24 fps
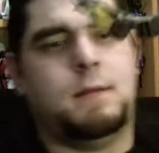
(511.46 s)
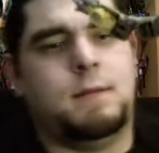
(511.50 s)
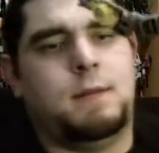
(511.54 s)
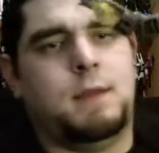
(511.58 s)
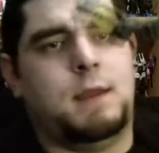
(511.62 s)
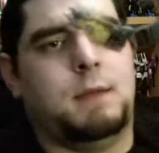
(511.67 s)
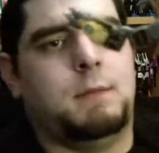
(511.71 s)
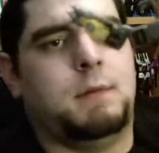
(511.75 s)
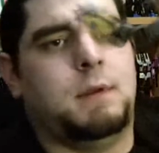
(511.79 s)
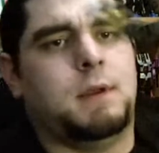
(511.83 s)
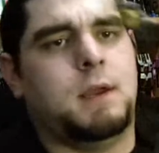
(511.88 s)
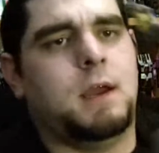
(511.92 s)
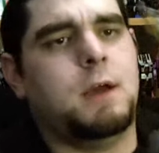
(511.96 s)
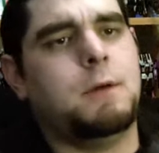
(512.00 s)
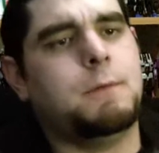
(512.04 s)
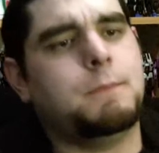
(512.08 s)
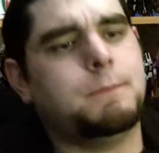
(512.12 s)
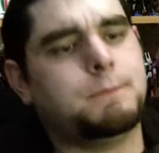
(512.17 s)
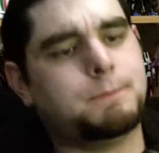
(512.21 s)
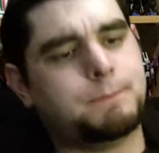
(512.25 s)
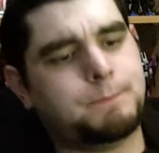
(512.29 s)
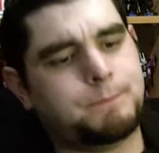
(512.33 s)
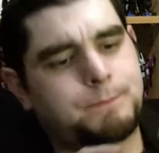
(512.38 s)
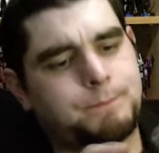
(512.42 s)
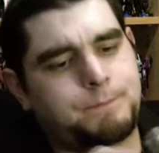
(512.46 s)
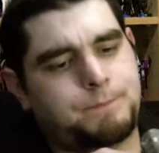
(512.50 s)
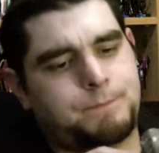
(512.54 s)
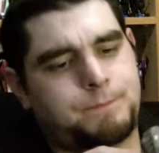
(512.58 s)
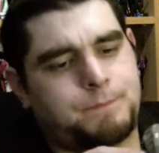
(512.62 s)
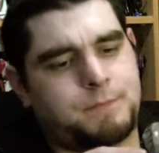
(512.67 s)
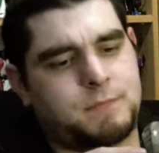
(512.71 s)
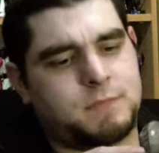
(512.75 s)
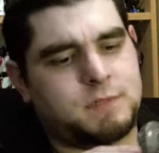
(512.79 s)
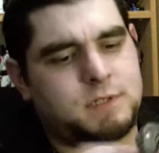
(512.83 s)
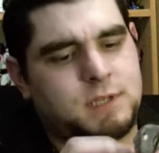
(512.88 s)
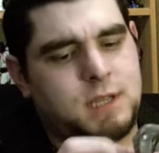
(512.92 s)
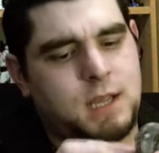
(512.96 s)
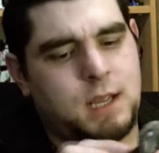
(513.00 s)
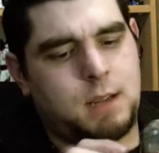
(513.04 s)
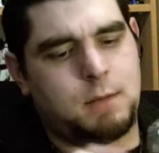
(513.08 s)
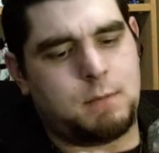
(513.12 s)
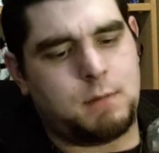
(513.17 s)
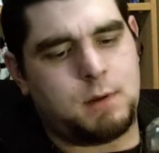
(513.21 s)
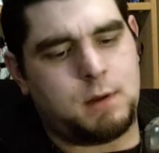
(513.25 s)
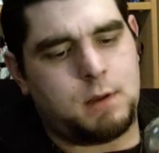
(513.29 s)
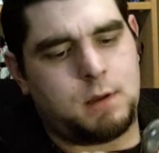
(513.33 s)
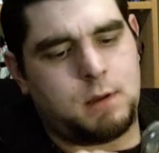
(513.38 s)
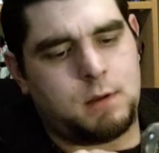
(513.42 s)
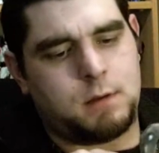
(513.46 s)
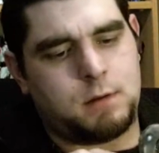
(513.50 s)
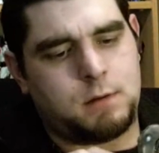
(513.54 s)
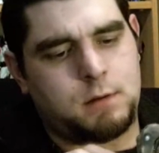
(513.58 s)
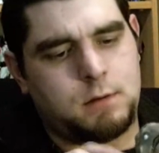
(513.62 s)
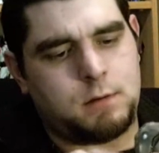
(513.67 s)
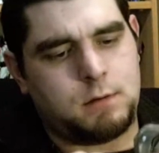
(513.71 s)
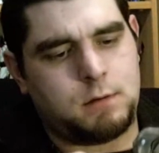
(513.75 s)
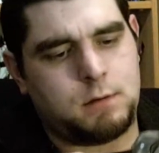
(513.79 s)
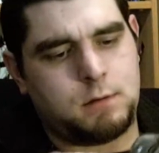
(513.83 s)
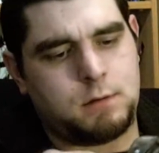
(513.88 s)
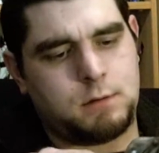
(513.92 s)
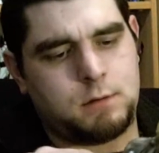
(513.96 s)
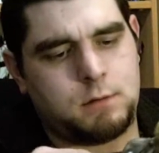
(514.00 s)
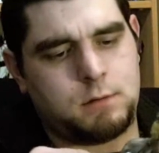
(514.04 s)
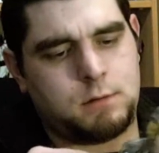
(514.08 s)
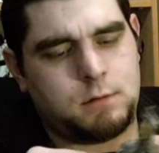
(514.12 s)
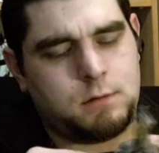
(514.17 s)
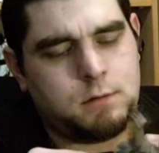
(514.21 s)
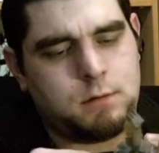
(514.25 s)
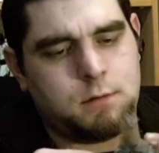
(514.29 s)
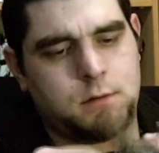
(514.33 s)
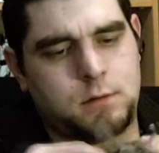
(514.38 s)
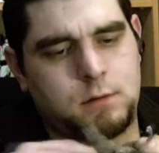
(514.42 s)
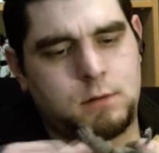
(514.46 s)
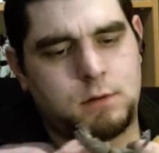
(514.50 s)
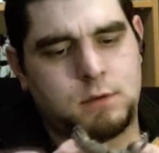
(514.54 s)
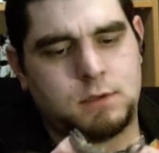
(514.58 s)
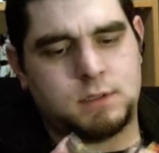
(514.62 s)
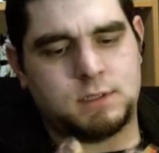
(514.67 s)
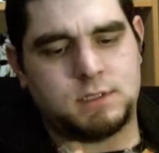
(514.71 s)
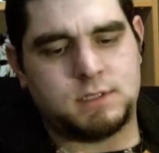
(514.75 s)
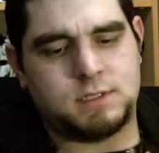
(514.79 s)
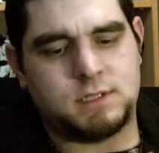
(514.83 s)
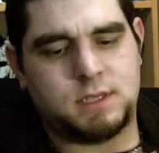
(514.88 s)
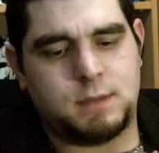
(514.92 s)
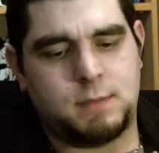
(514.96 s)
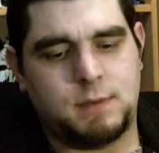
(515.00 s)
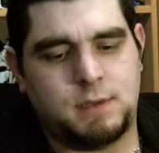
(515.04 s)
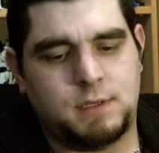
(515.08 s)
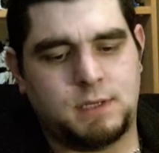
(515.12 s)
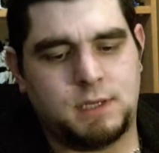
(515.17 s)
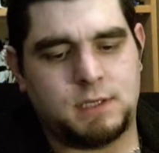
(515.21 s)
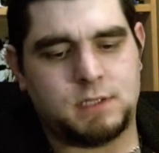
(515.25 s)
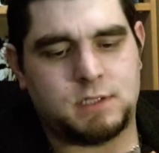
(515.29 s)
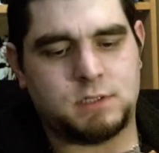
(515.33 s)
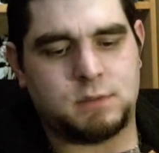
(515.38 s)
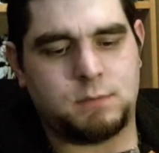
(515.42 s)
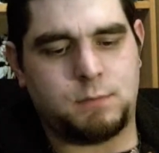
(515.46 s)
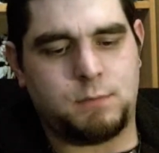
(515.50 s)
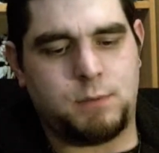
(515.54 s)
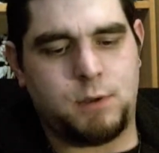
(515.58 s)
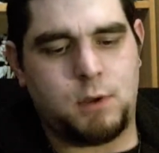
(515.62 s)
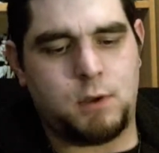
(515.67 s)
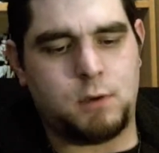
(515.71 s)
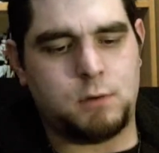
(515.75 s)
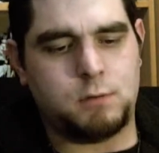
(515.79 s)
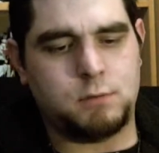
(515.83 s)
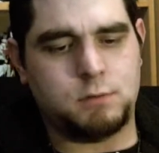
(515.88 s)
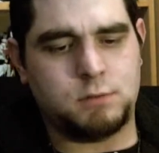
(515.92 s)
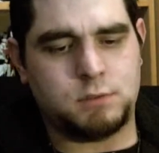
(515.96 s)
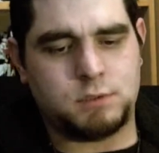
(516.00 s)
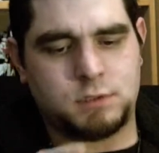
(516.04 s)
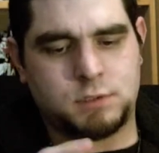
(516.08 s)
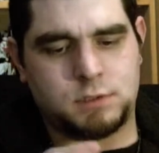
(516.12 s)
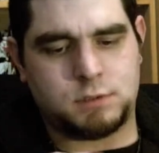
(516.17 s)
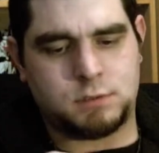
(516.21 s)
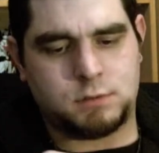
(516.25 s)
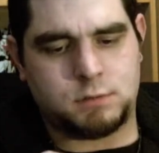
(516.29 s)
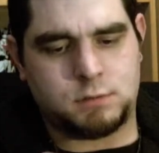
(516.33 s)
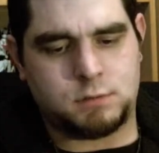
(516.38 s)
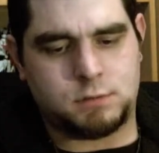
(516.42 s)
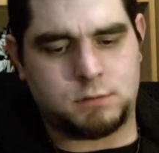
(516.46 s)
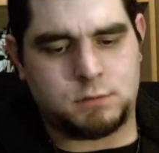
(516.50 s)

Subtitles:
There we go. Let's get him in a semi-decent pose.